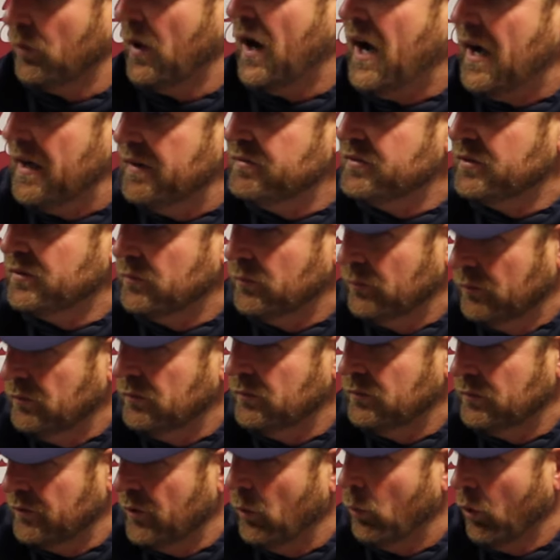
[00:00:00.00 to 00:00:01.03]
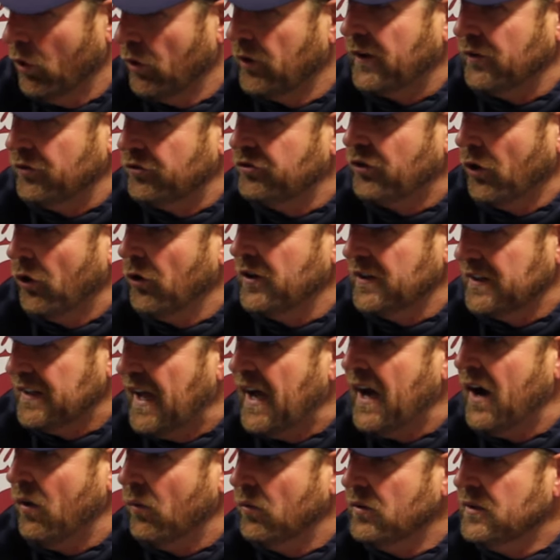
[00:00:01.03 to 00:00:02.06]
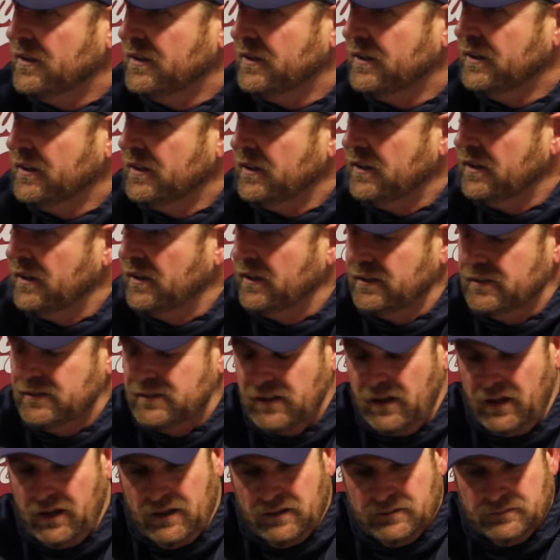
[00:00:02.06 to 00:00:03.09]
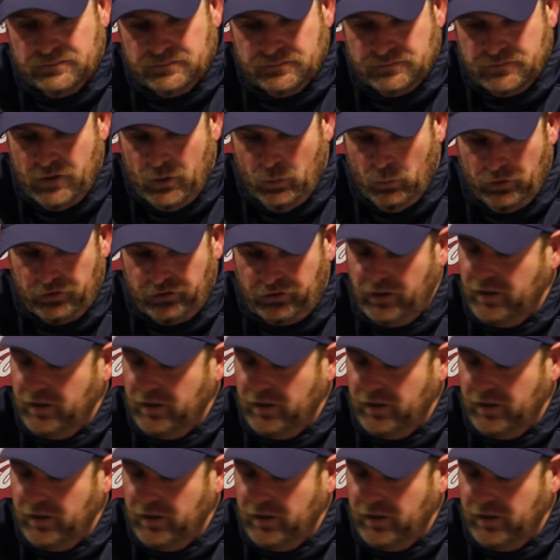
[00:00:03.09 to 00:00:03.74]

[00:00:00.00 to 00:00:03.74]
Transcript: arrived. The work is starting now. And, we're